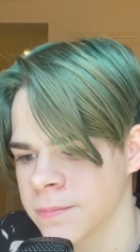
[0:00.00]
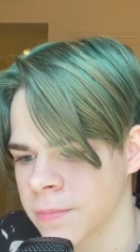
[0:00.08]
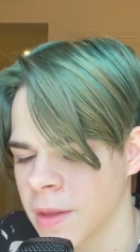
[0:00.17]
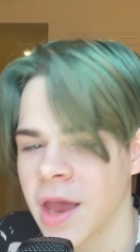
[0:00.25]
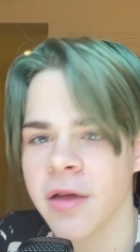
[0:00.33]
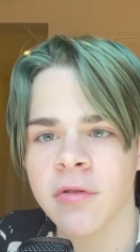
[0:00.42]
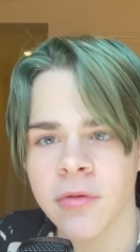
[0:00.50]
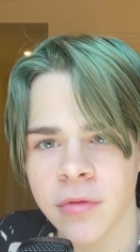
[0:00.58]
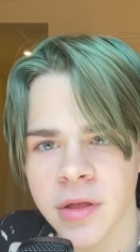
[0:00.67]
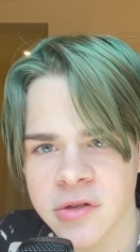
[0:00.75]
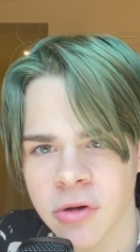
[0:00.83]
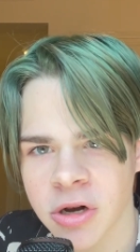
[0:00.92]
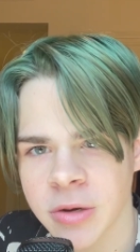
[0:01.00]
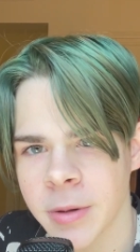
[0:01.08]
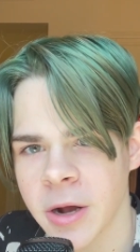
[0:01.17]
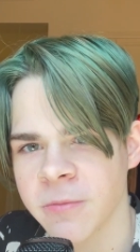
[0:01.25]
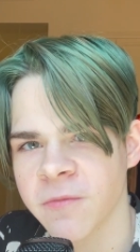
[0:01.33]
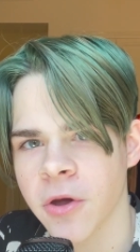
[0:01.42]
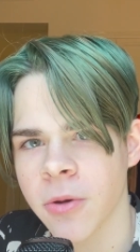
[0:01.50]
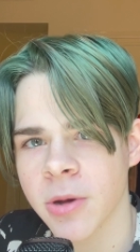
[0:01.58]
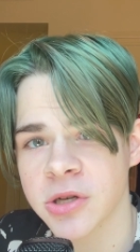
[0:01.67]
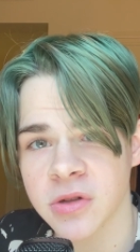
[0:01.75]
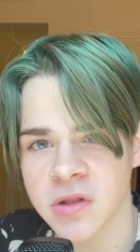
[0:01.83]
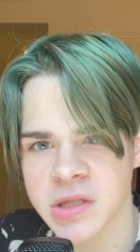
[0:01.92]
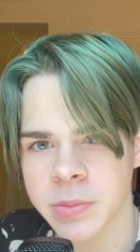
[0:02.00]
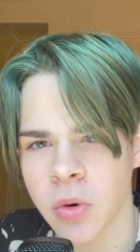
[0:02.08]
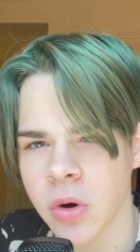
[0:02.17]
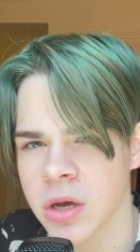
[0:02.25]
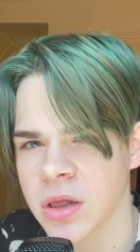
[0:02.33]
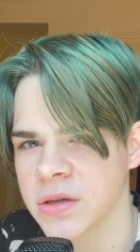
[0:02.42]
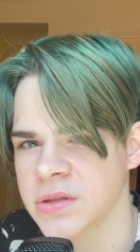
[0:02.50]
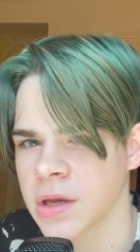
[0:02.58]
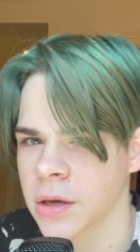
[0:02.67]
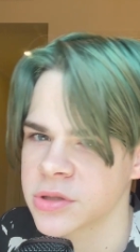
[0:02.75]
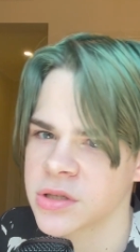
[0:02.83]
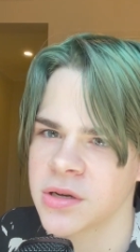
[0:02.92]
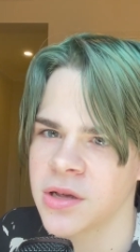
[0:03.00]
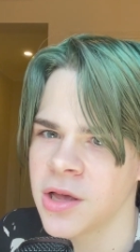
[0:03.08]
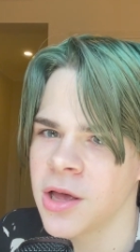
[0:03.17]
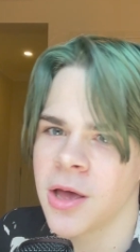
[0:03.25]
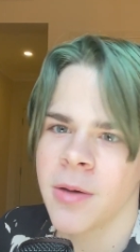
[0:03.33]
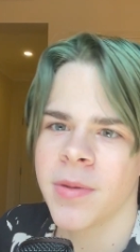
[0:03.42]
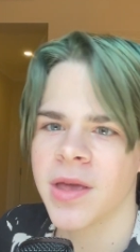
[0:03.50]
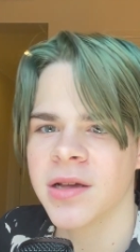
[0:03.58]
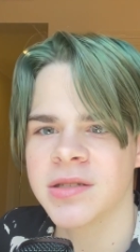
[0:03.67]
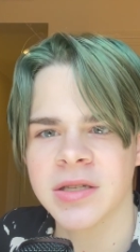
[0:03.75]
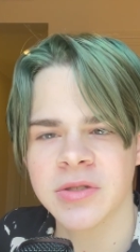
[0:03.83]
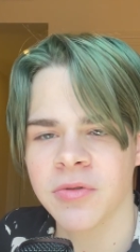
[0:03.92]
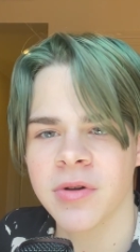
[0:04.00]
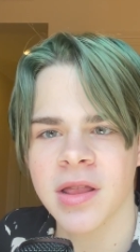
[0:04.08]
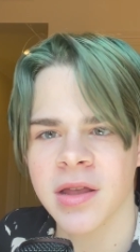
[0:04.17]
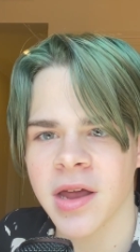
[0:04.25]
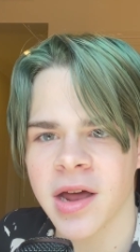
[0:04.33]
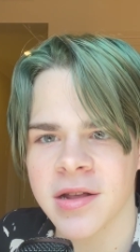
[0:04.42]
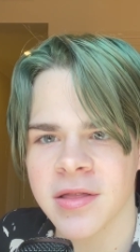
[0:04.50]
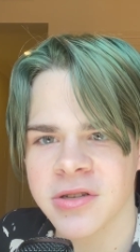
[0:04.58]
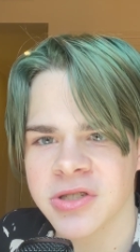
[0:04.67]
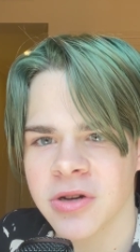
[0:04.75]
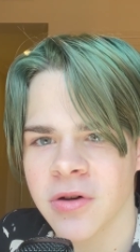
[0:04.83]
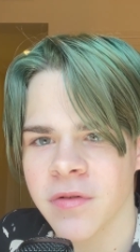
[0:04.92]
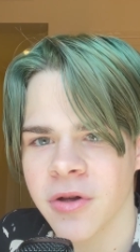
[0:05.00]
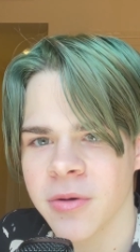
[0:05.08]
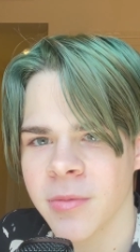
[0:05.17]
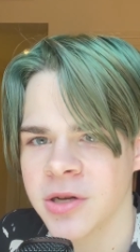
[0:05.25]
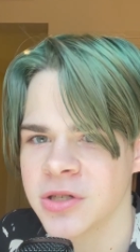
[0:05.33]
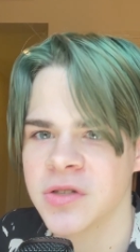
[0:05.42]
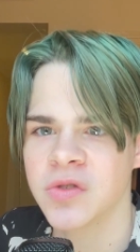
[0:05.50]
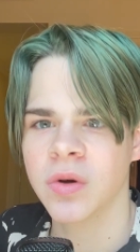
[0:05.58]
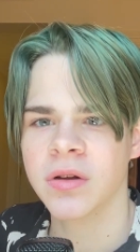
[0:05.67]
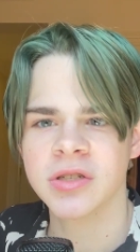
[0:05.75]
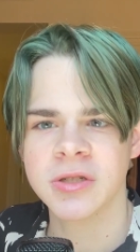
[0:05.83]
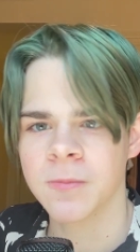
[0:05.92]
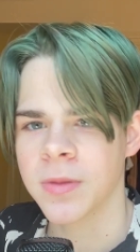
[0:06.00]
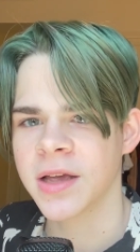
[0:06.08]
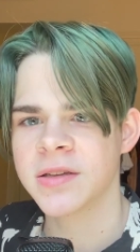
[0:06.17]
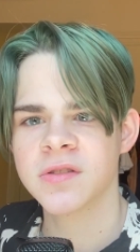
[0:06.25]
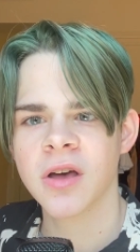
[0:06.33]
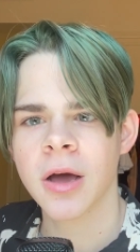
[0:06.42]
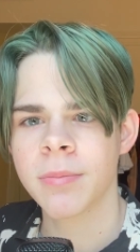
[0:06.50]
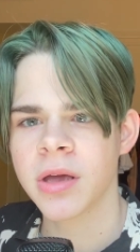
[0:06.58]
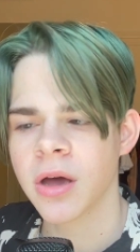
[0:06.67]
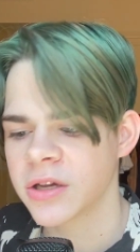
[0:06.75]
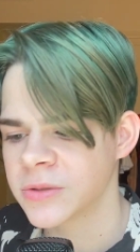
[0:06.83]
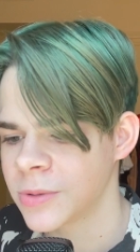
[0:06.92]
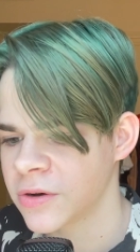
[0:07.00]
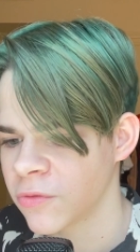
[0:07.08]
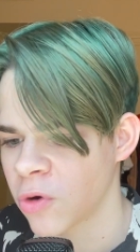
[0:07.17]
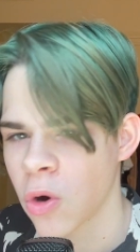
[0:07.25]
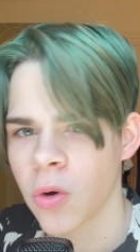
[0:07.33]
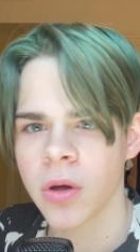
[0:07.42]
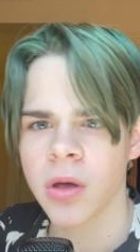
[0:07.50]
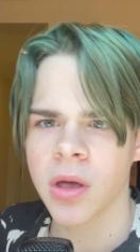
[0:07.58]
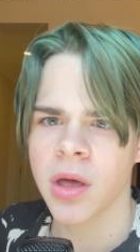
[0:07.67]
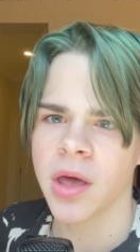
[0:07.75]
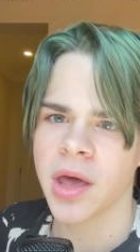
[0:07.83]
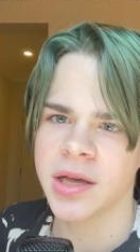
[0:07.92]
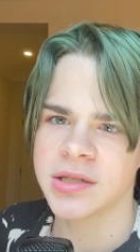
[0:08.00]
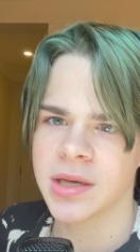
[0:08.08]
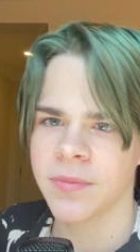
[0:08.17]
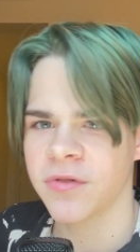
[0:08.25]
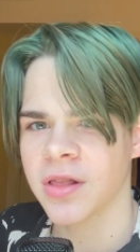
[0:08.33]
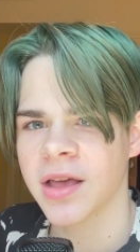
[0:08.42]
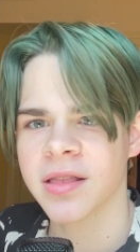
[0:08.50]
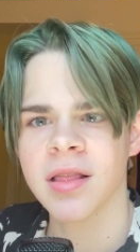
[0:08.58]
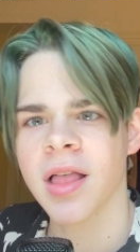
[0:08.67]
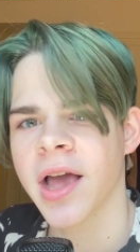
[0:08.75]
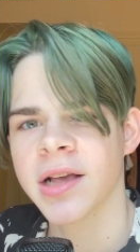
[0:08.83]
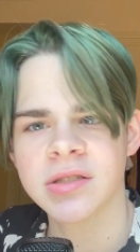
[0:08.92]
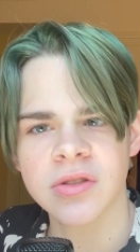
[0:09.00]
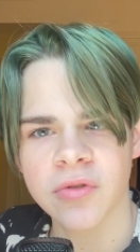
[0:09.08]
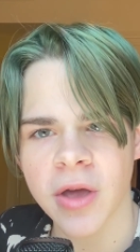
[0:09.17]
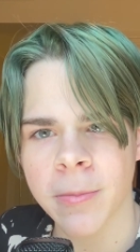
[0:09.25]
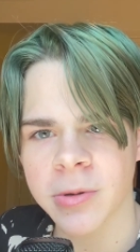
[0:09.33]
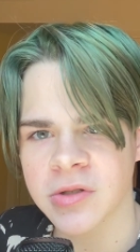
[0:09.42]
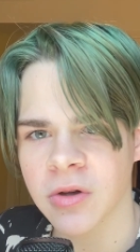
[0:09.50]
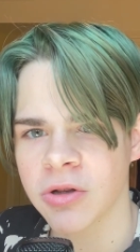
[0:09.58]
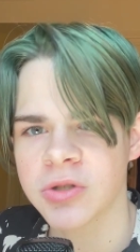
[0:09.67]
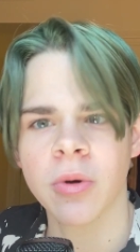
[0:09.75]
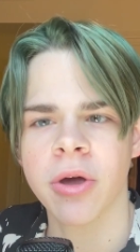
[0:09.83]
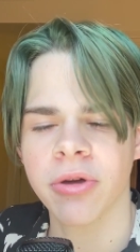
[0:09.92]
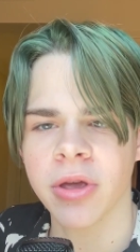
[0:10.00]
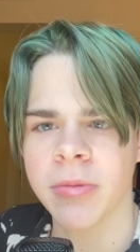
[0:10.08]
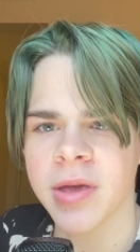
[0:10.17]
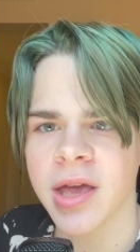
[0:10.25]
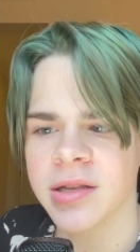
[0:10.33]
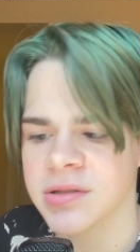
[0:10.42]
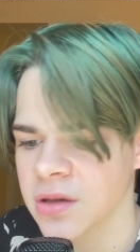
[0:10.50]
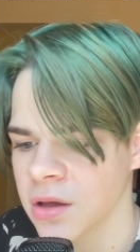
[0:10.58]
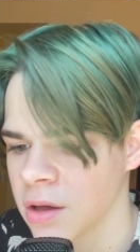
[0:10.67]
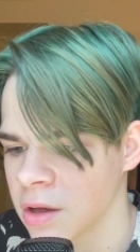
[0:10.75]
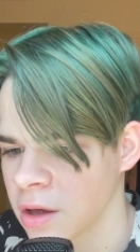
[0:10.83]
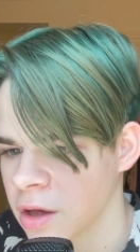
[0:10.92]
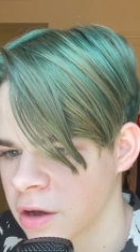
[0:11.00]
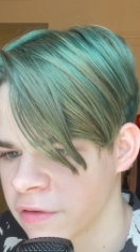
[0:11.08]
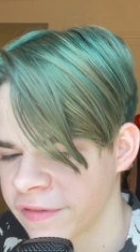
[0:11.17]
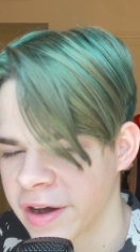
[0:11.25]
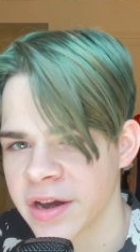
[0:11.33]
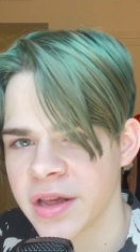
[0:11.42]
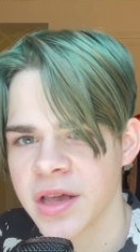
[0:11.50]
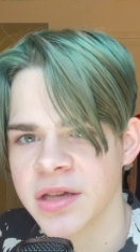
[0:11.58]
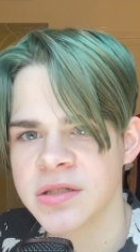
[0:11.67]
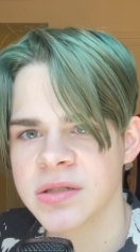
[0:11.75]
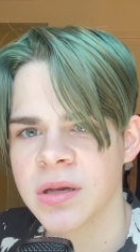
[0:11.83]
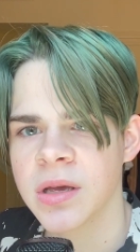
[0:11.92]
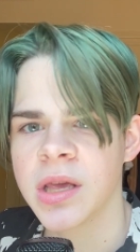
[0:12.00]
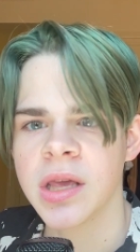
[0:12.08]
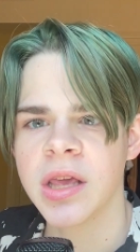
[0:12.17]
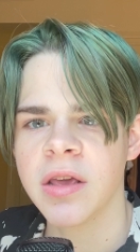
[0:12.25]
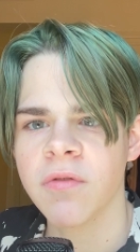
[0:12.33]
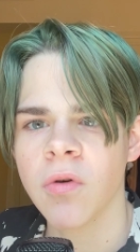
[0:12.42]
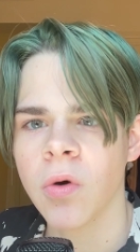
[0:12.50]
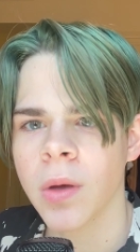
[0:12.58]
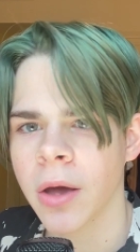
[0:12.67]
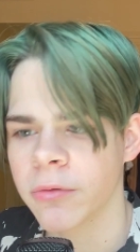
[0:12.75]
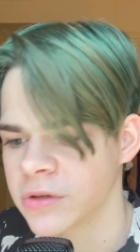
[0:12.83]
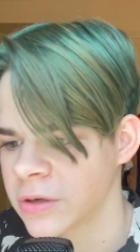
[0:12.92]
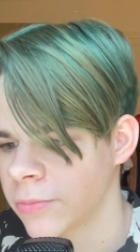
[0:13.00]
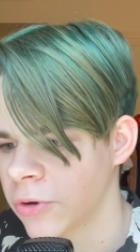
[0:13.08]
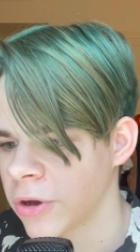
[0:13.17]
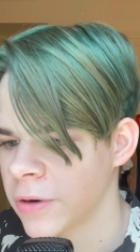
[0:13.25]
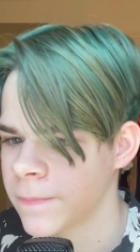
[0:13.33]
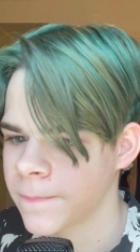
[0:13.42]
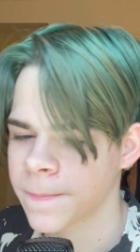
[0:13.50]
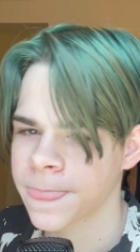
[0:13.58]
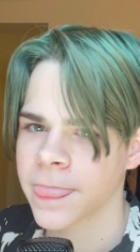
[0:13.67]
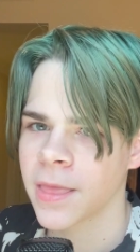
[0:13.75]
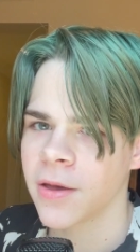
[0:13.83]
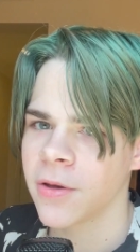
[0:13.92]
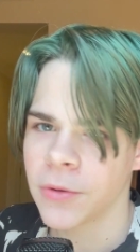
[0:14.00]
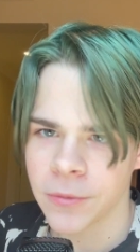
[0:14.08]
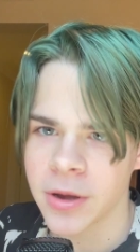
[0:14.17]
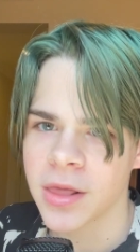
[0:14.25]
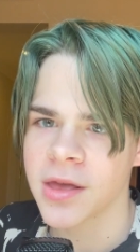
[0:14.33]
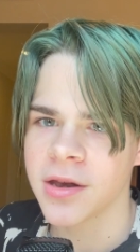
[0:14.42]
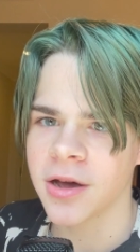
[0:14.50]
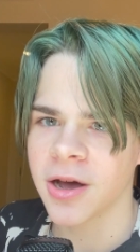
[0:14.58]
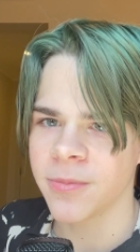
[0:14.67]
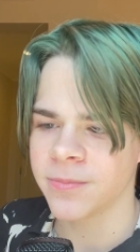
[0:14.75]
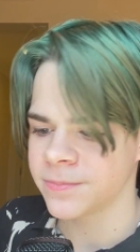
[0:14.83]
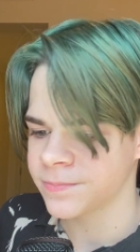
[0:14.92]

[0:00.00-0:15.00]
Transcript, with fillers: I haven't really talked about him very much in the spoiler section because he's really not in the show very much. He sort of just plays the hobby husband role, except for like the last three episodes where he begins fighting his evil counterpart. Really dumb.